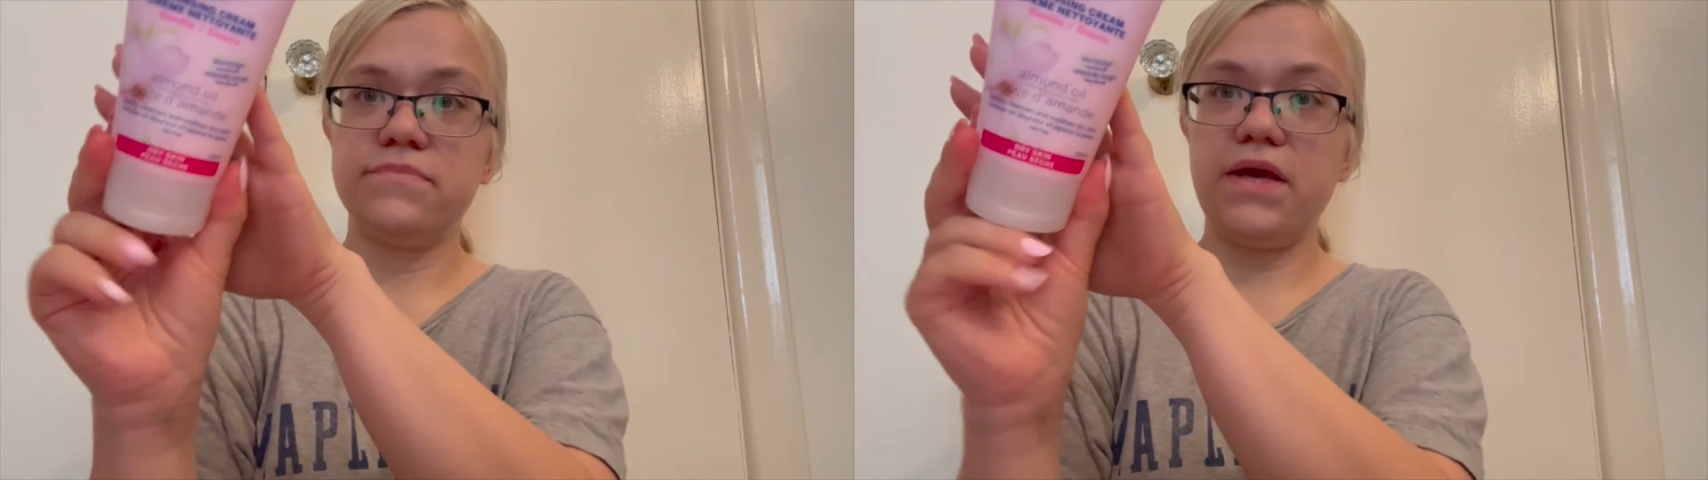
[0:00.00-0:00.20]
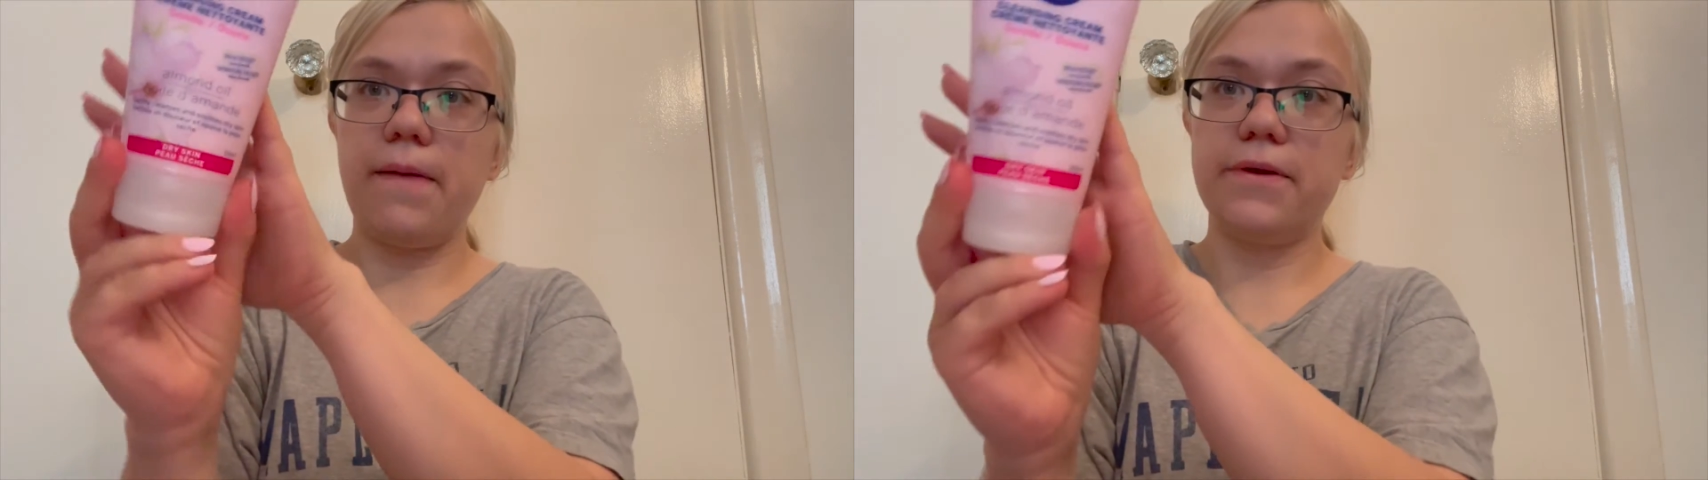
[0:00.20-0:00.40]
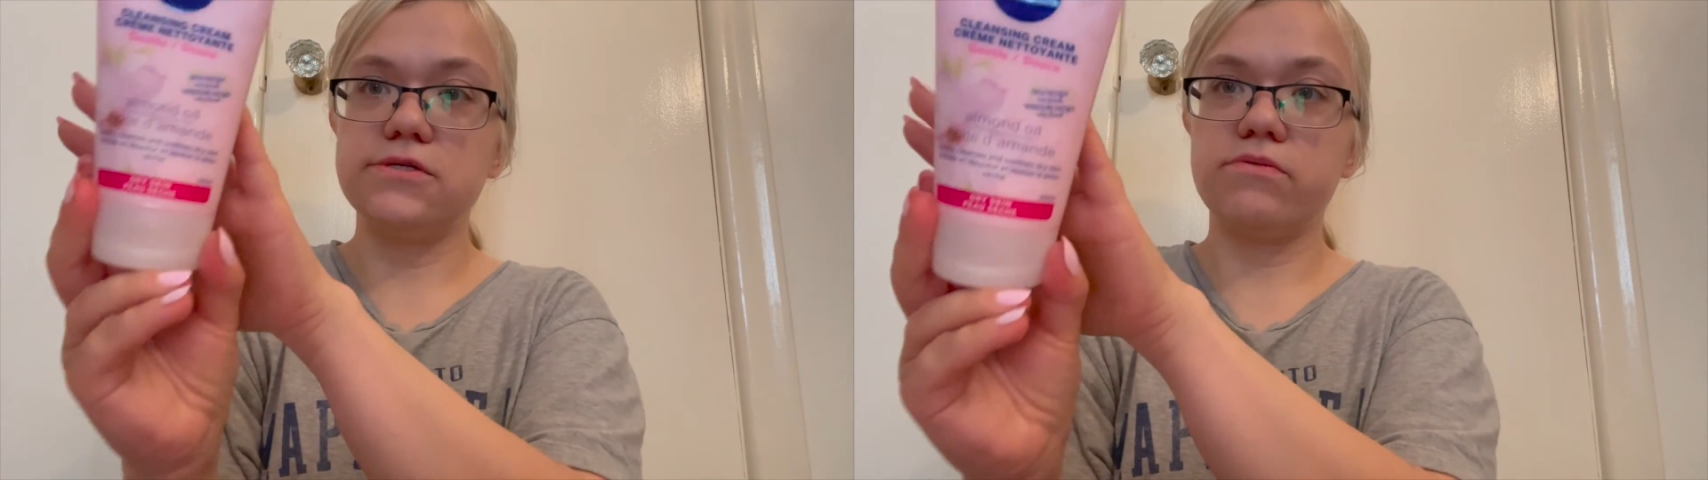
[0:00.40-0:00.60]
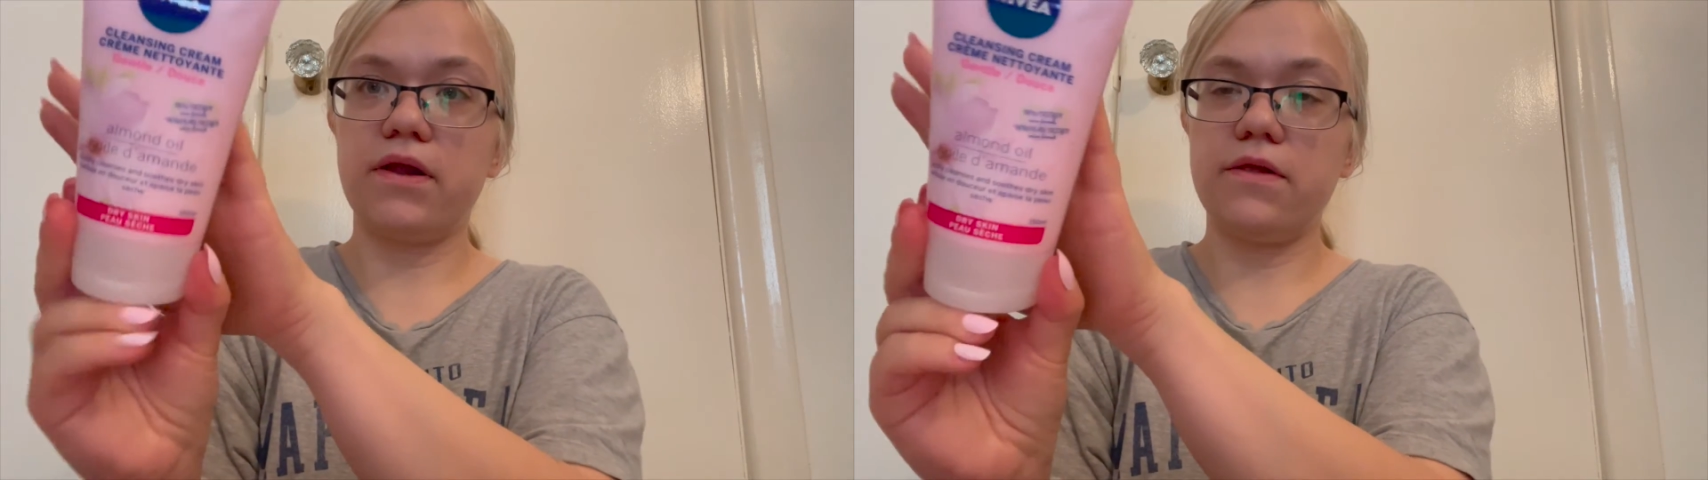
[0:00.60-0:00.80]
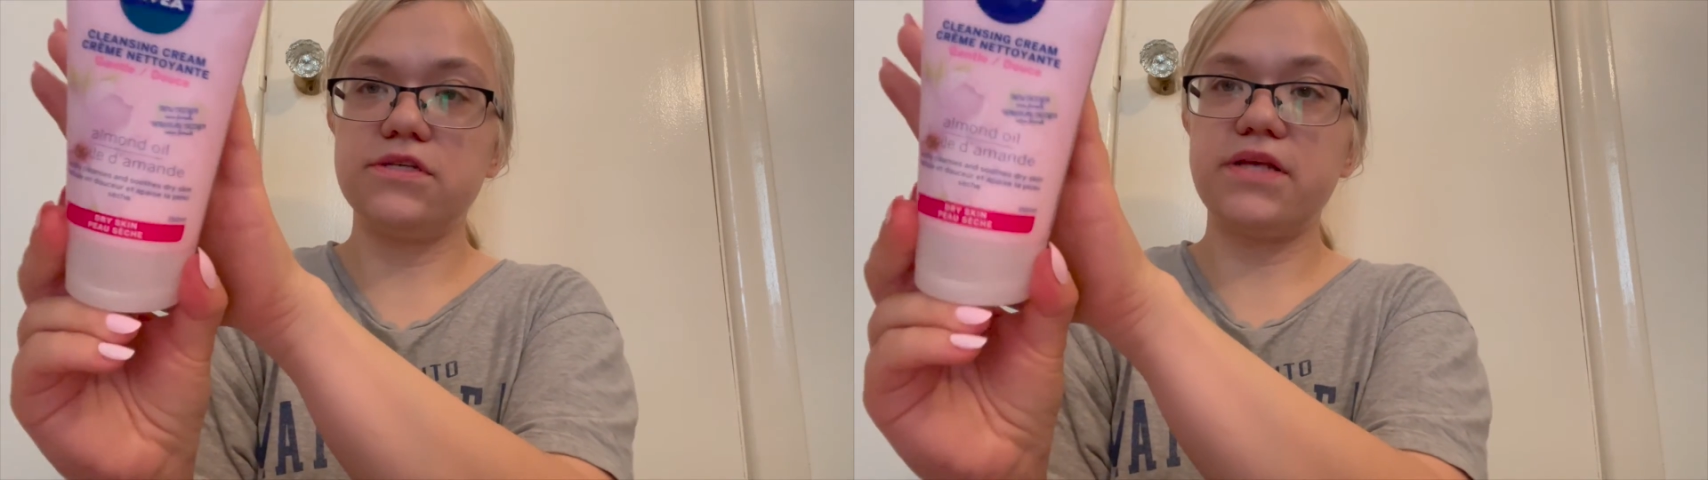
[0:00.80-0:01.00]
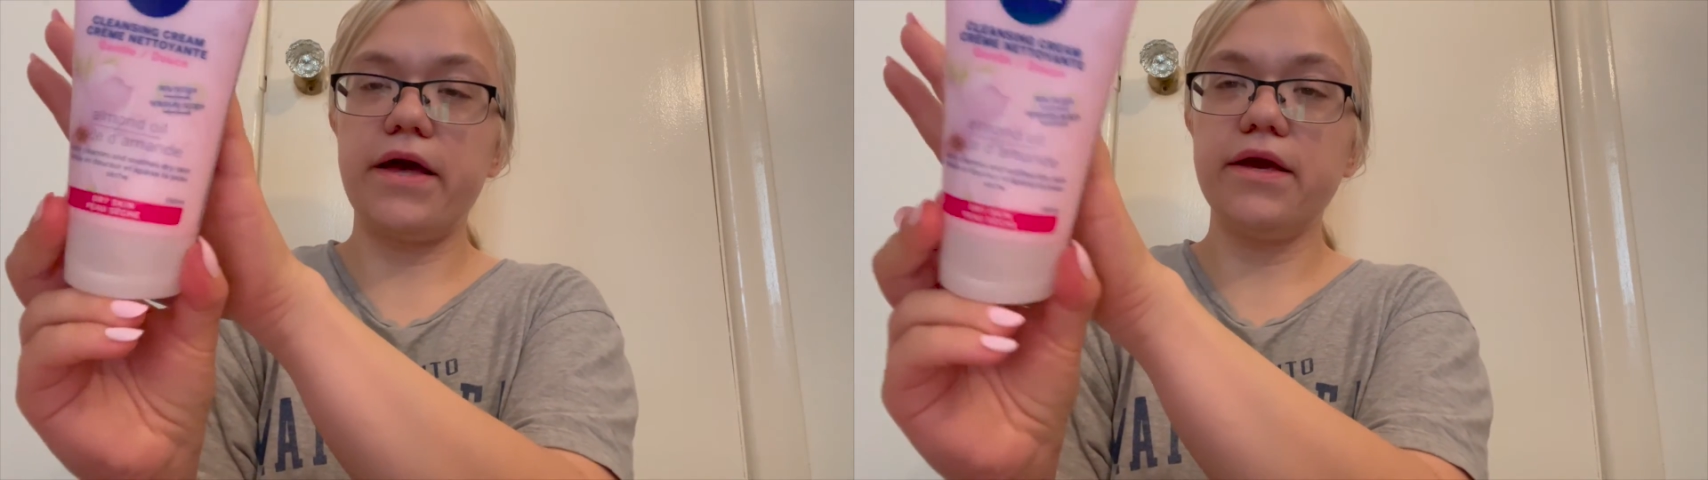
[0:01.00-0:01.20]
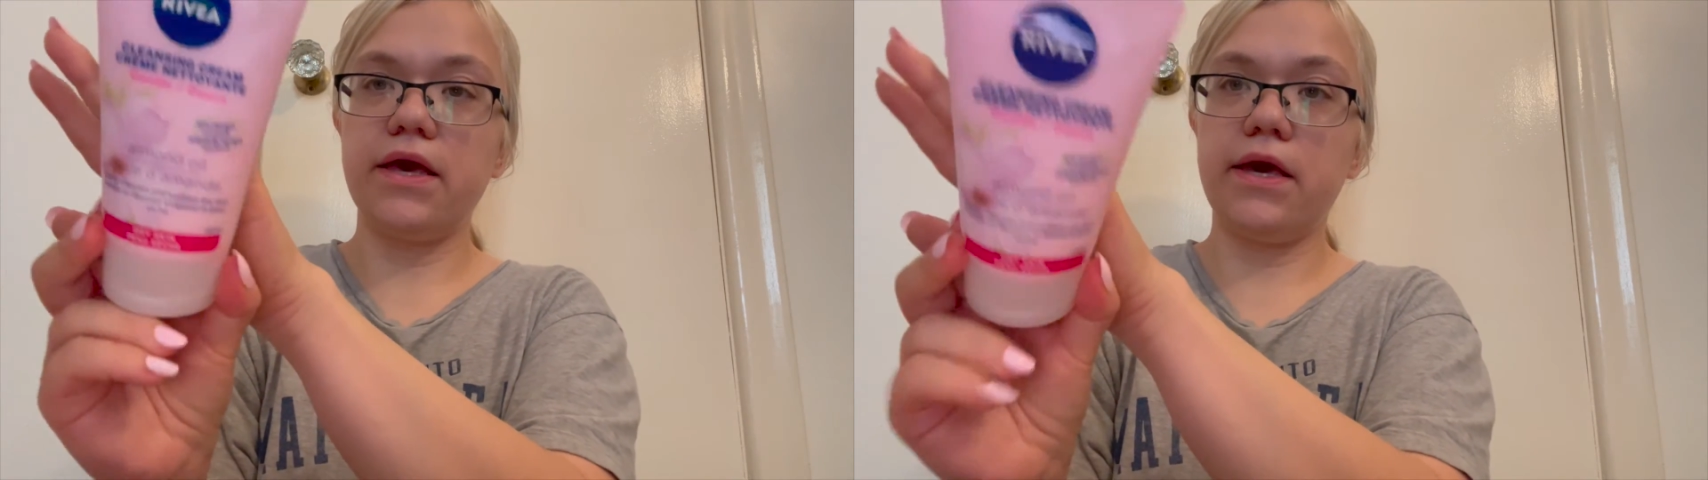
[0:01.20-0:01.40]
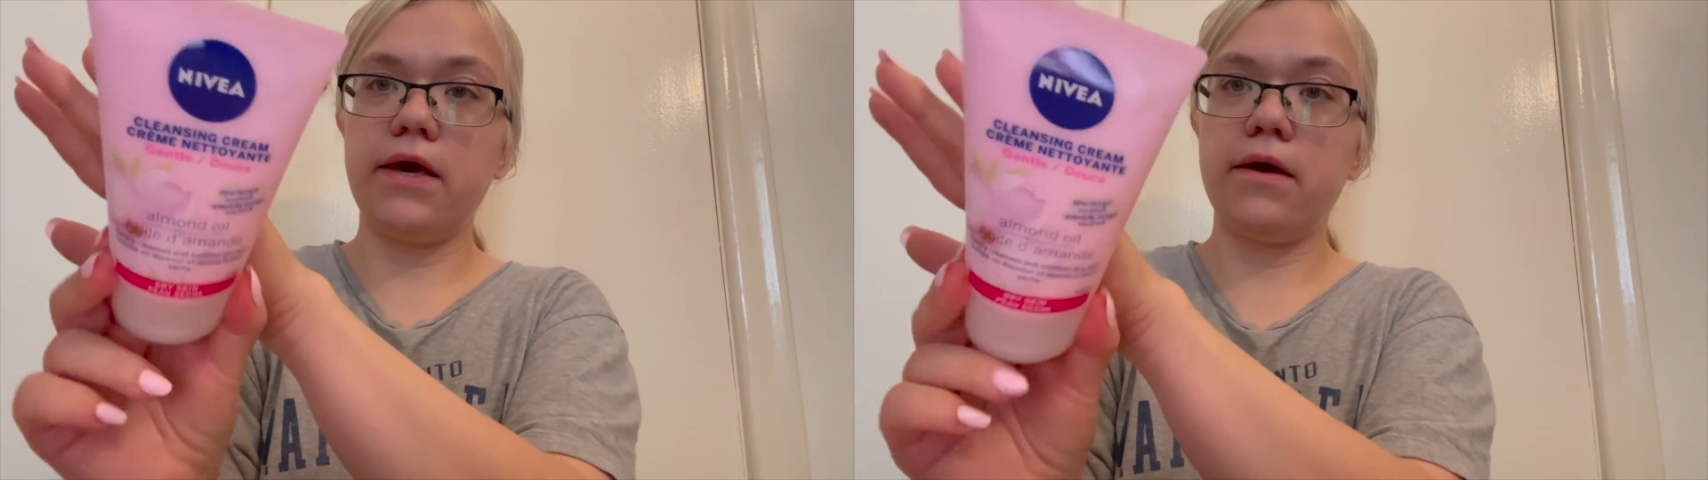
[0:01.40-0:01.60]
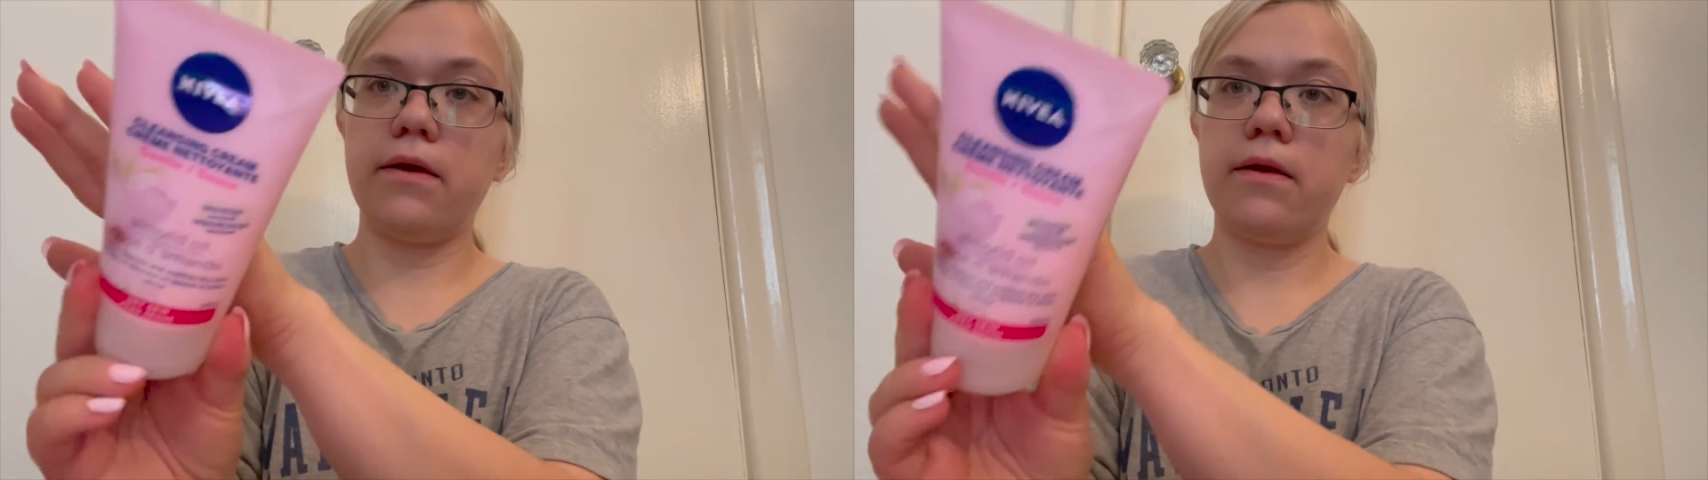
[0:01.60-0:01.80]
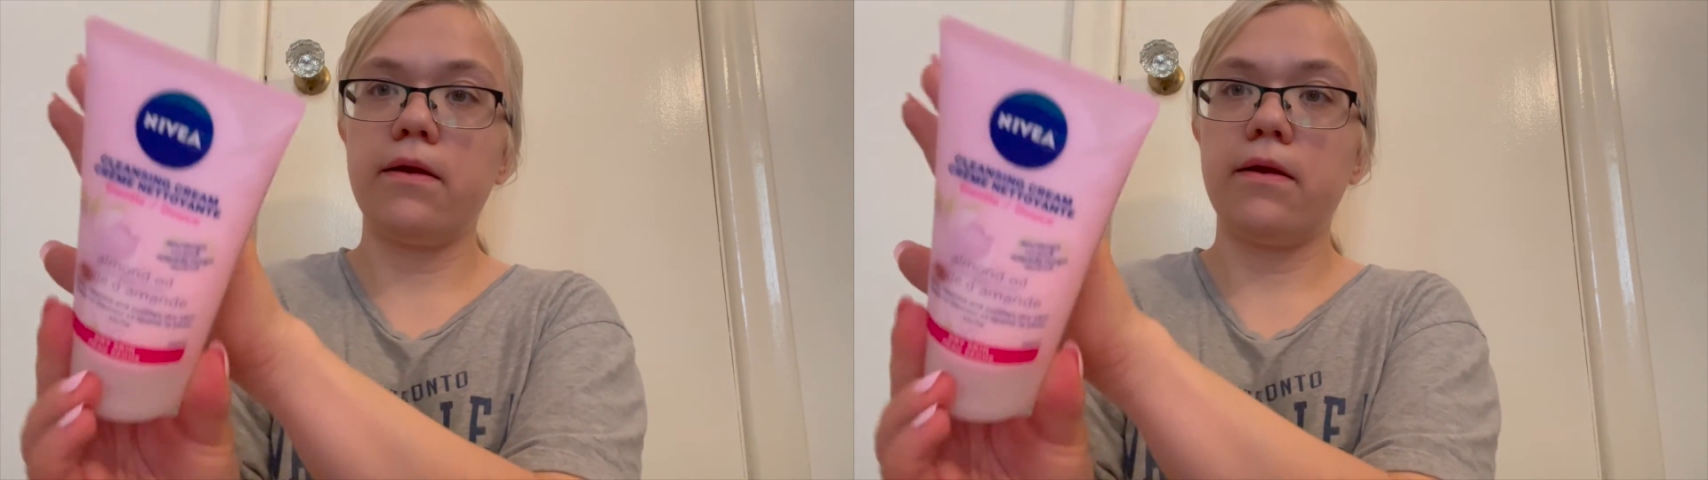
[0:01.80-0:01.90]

this is what it looks like.